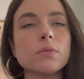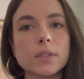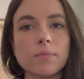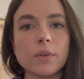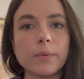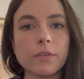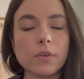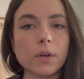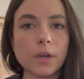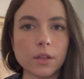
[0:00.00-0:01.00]
some filming
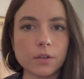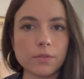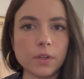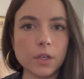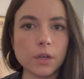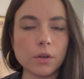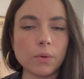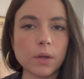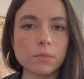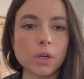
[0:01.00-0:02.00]
for another video
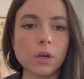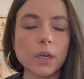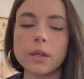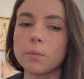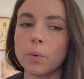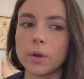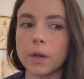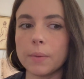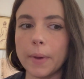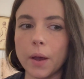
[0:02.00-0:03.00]
where I'm talking more
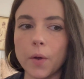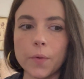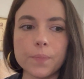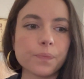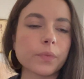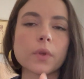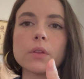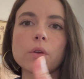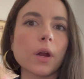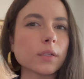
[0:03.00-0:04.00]
about the
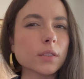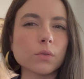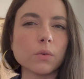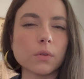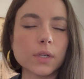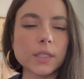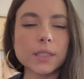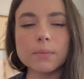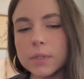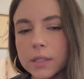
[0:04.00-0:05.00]
grad school
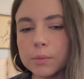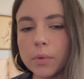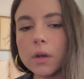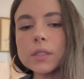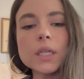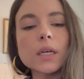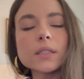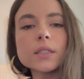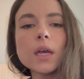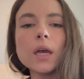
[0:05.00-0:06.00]
acceptance
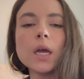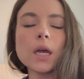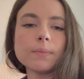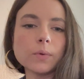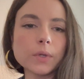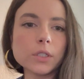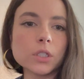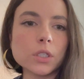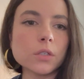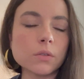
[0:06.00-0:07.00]
process. I'm going
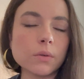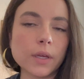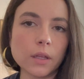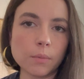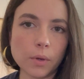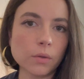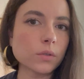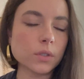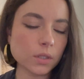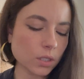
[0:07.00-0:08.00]
to, I think,
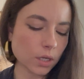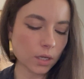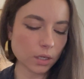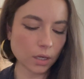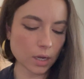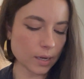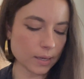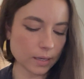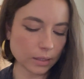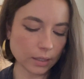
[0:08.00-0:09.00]
post
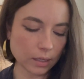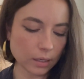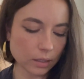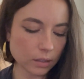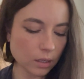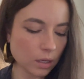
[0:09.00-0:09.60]
uh, like a